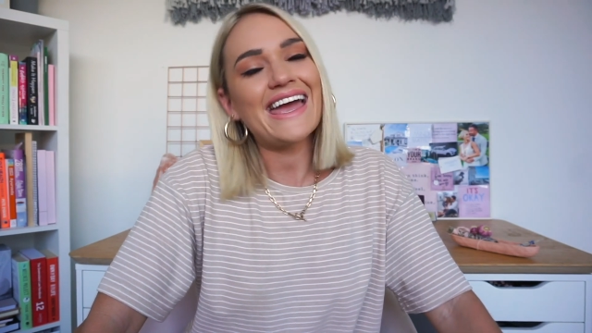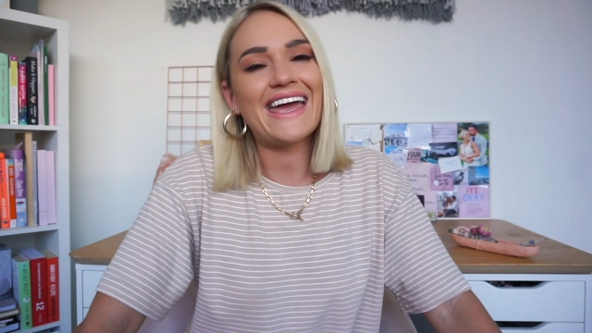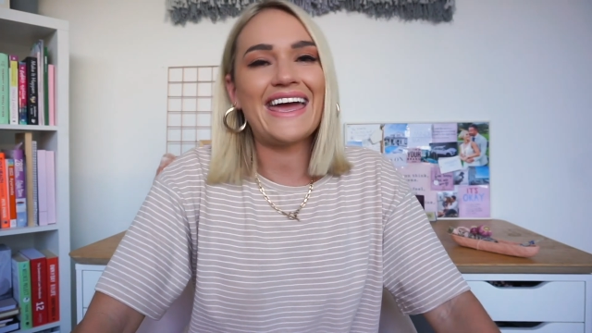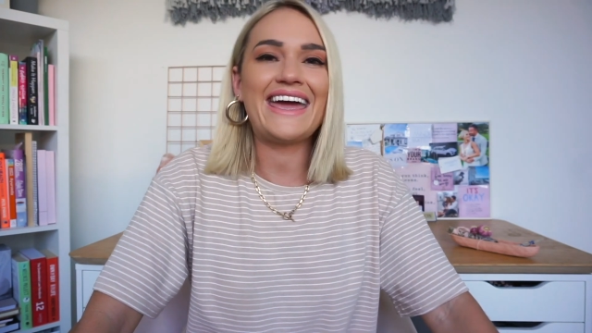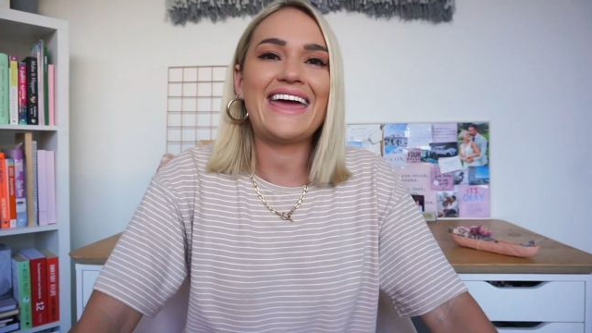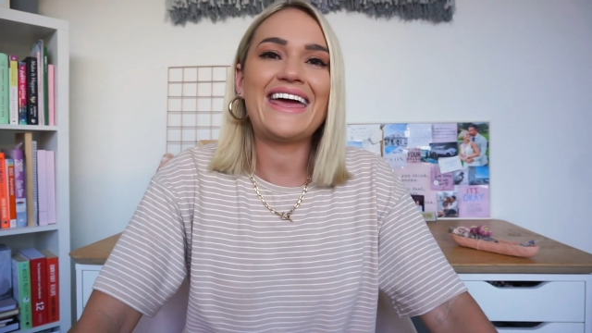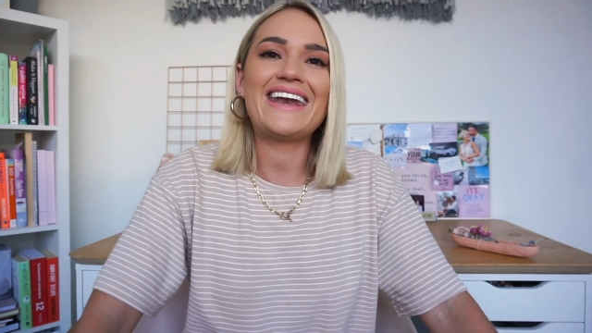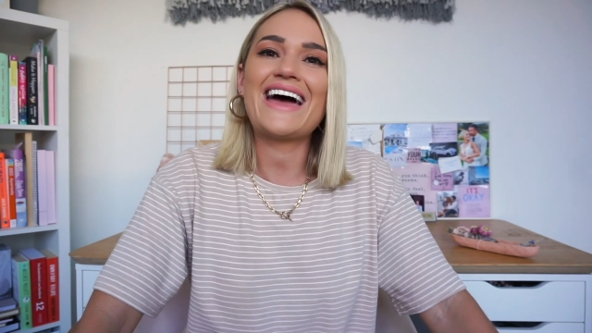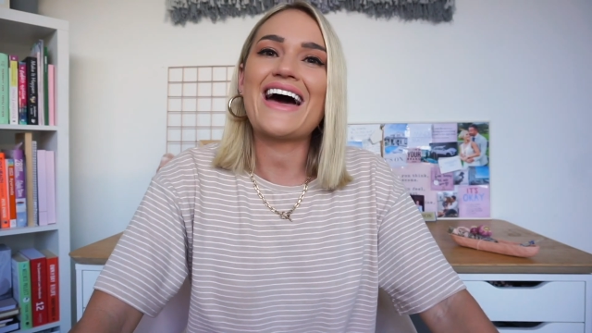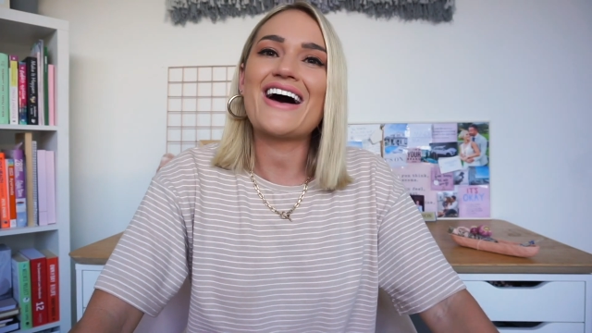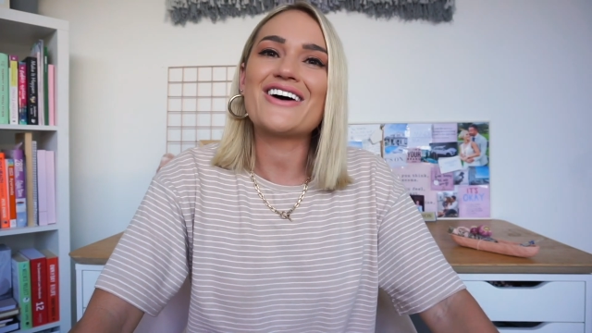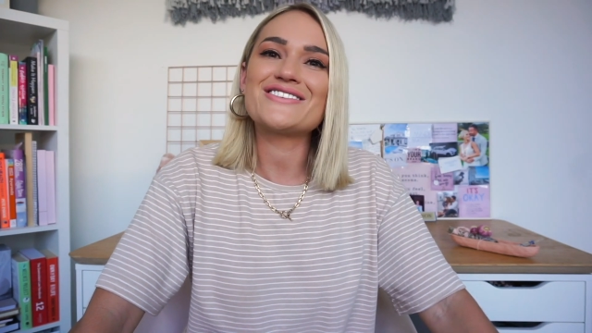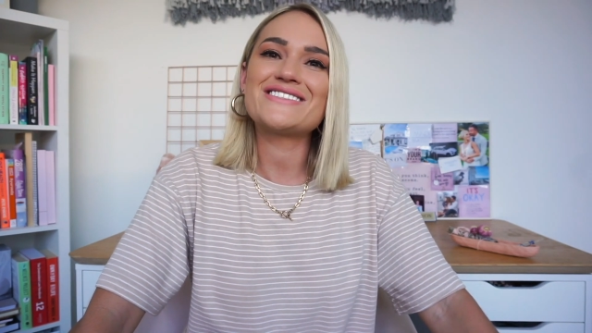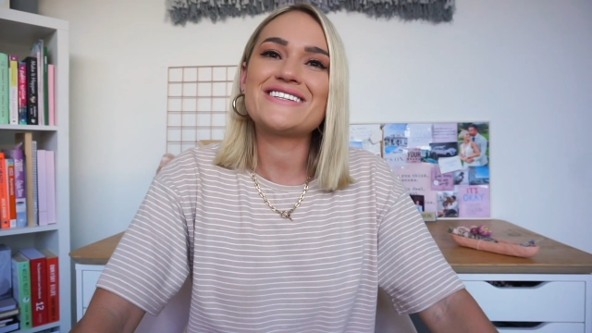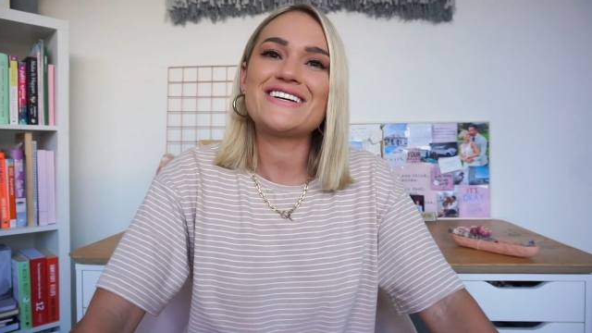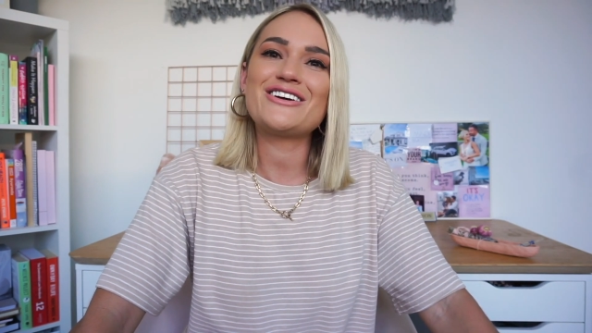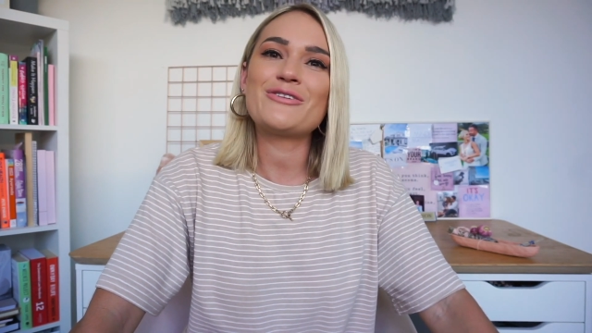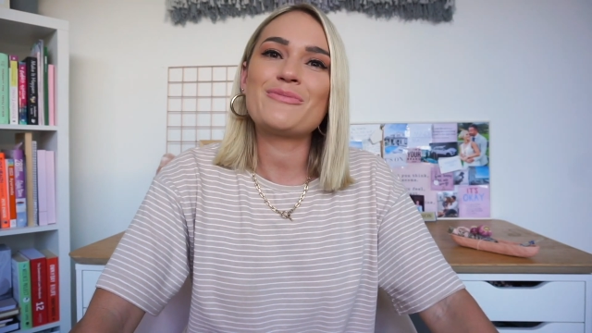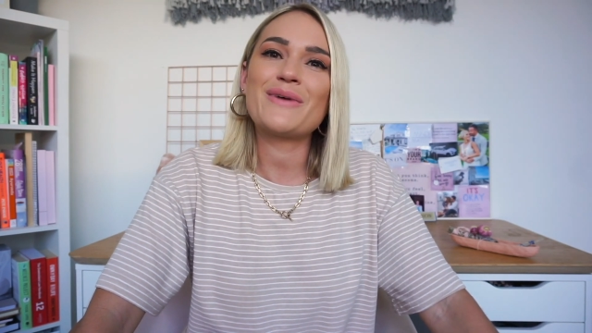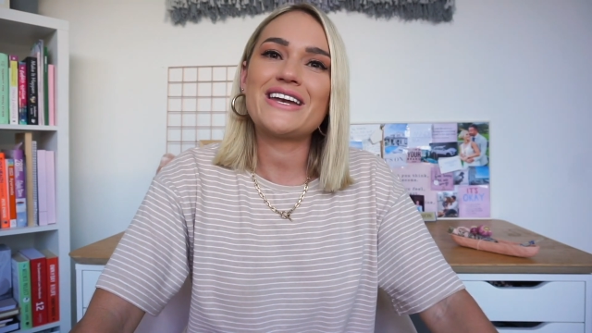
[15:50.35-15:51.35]
and I'll
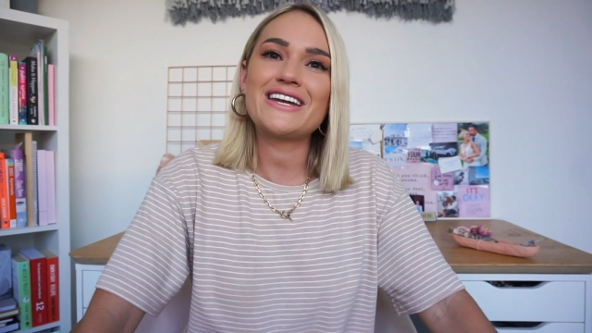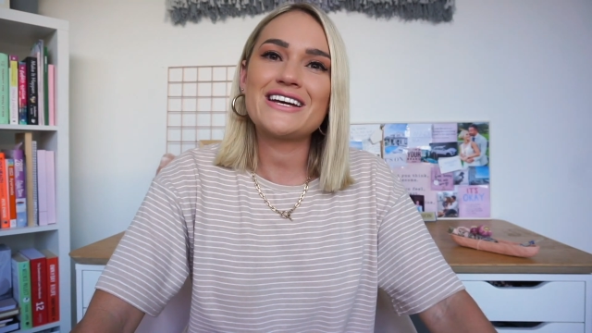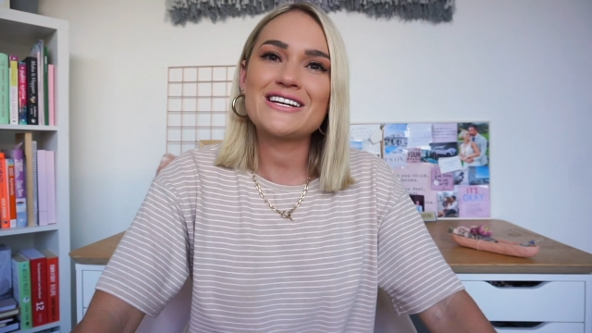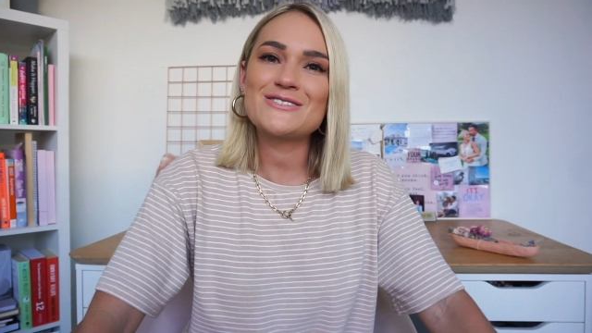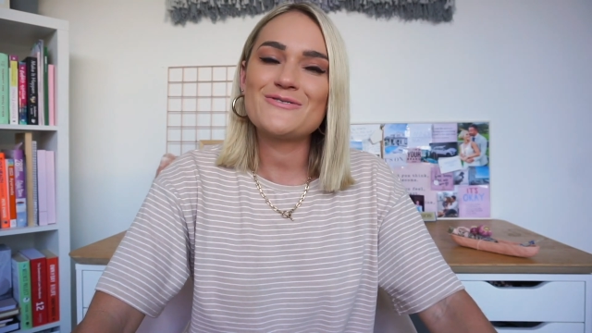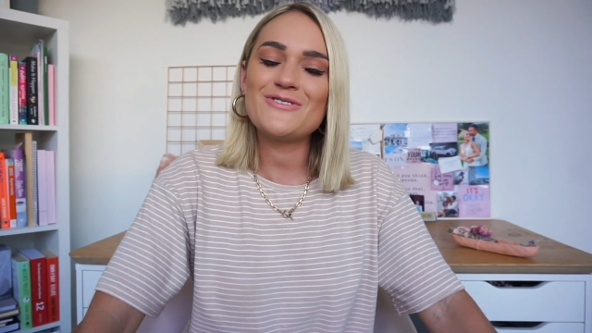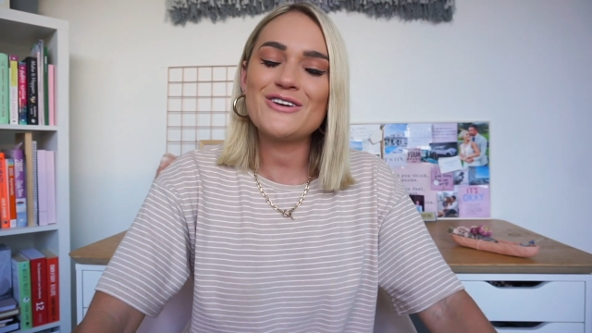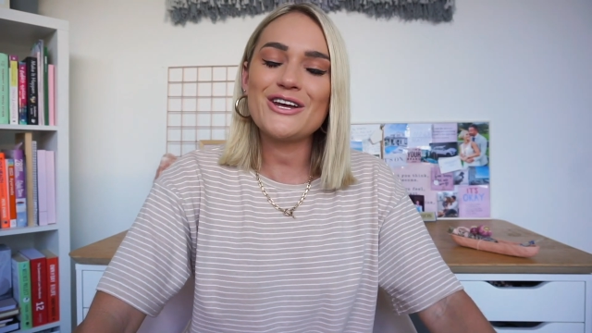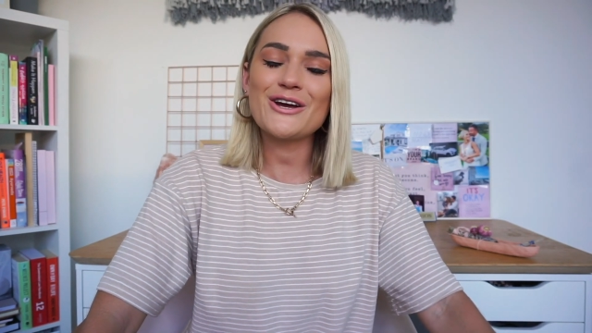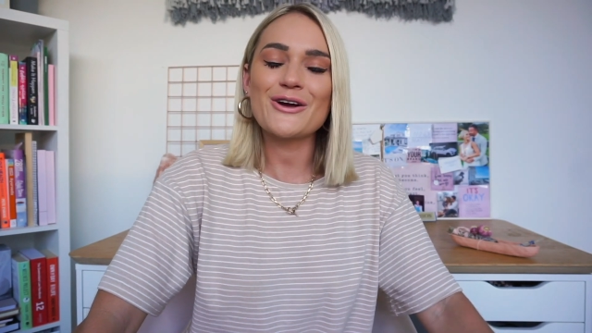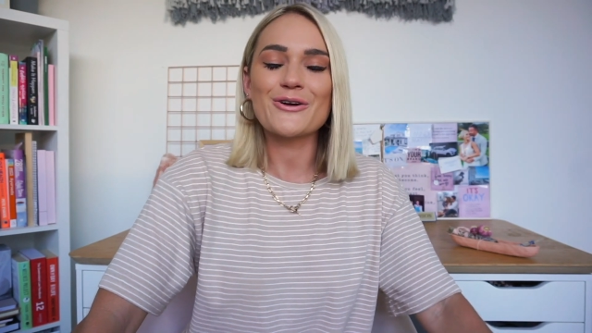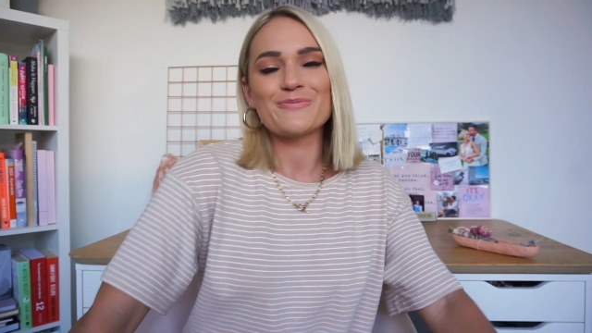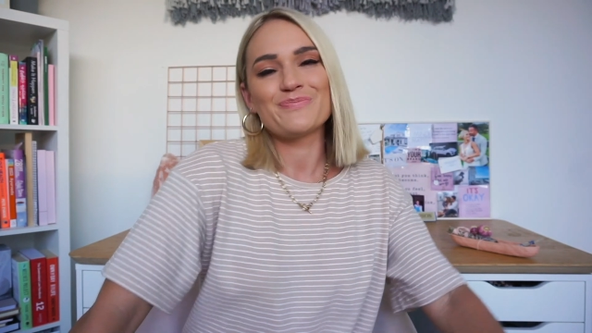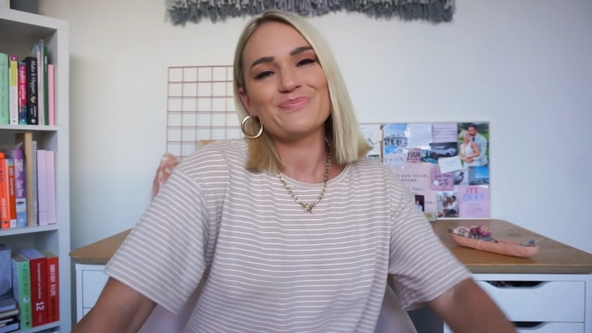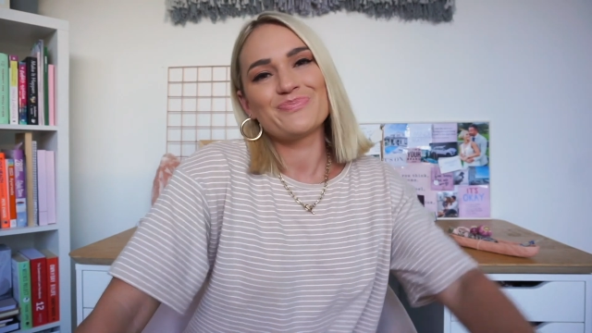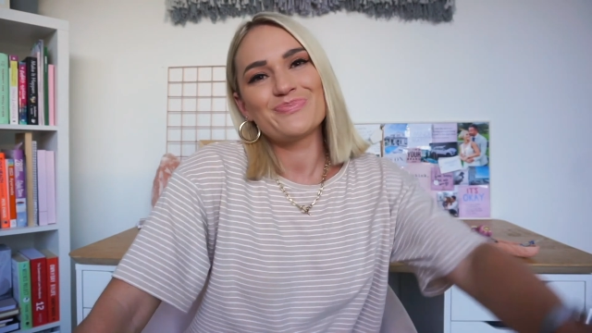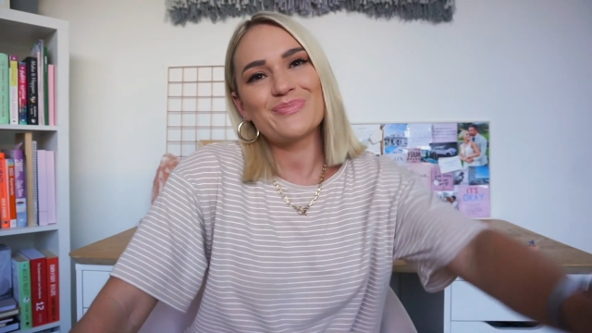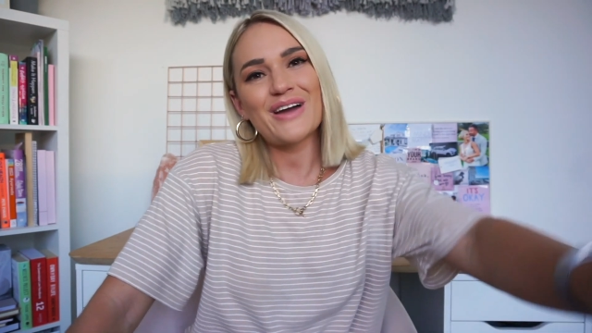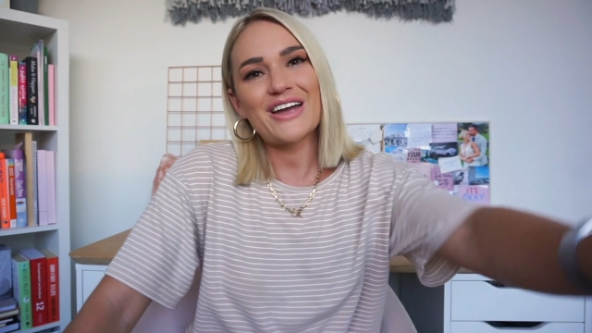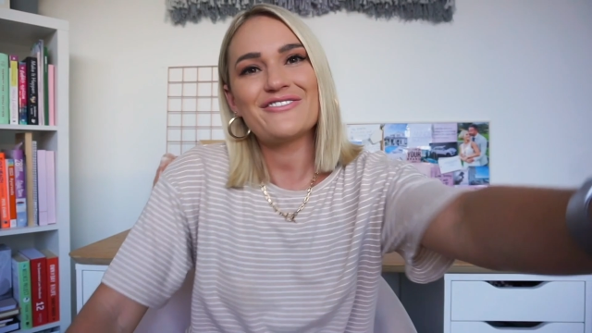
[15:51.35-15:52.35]
see you in my next video.
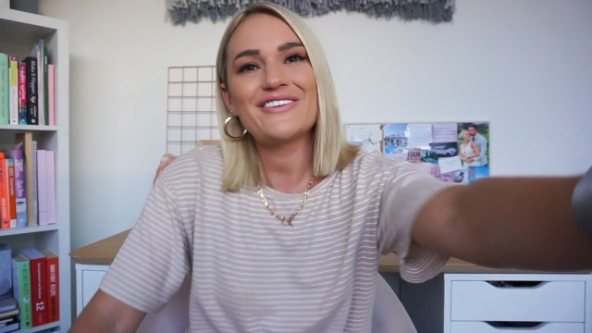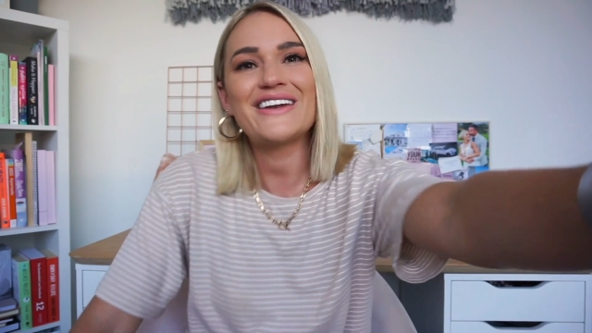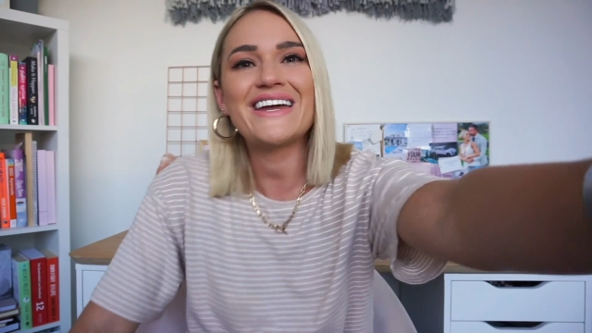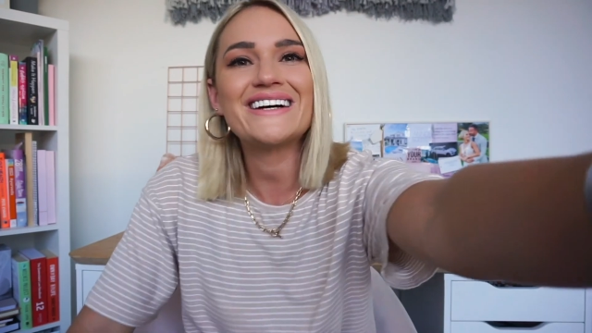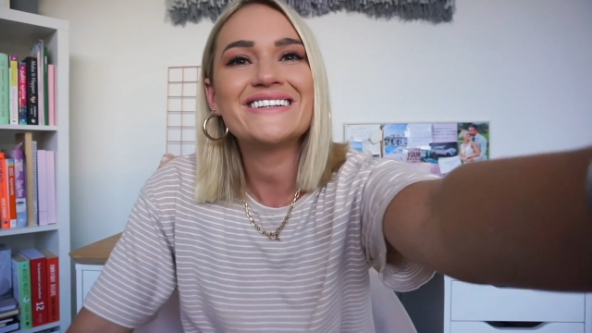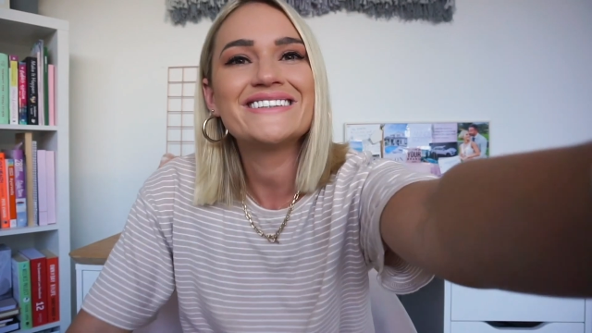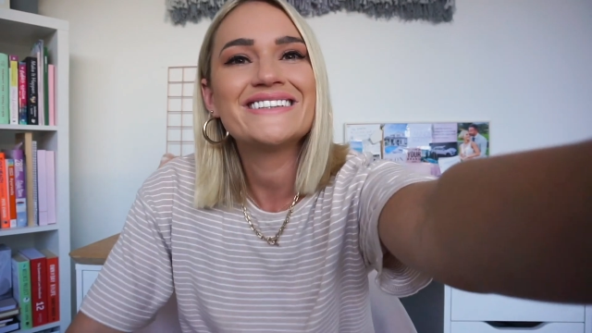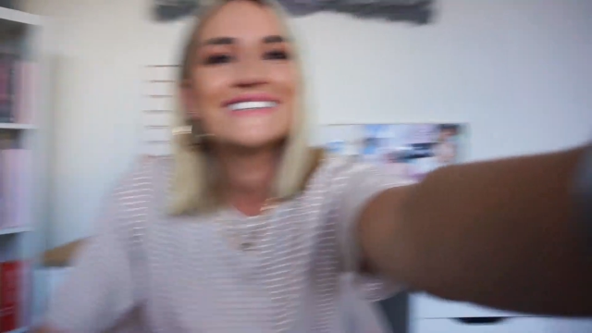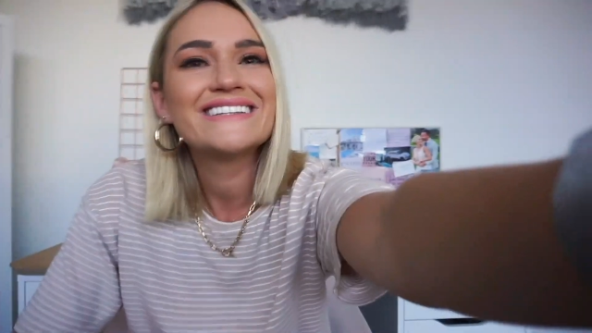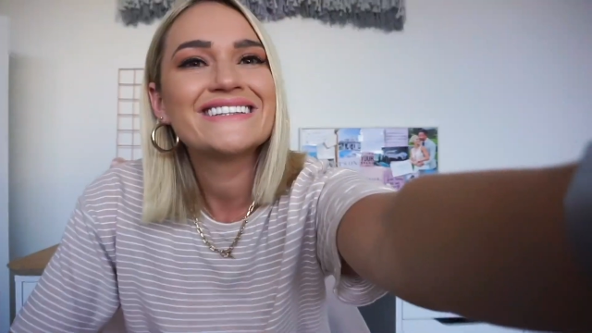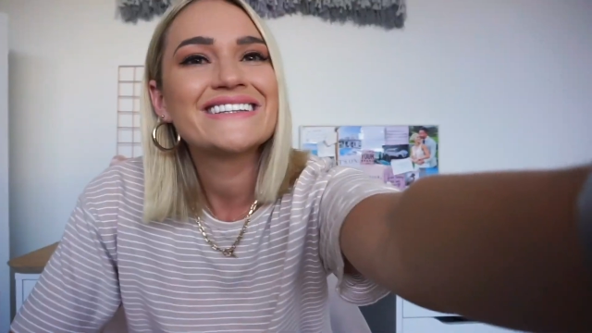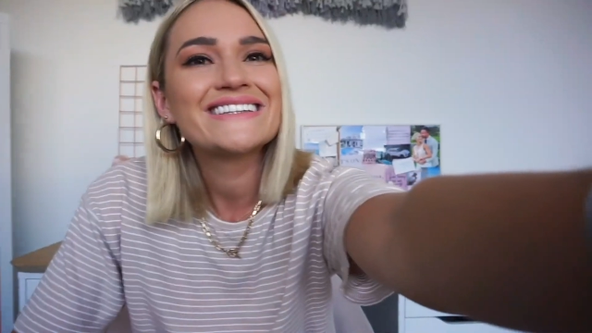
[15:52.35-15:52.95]
Bye for now.